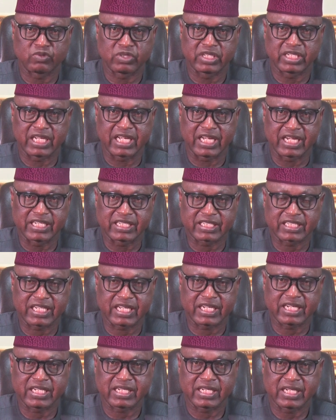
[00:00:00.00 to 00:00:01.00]

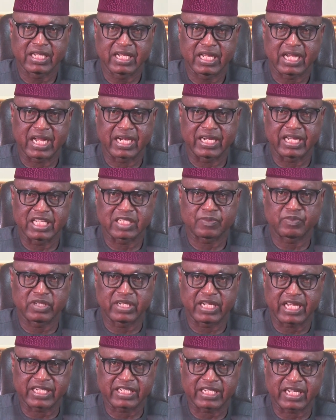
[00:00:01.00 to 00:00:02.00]
inherited and
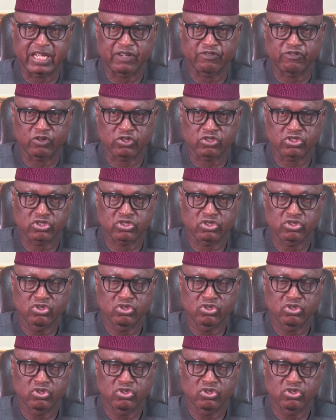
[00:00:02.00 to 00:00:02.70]
expedite efforts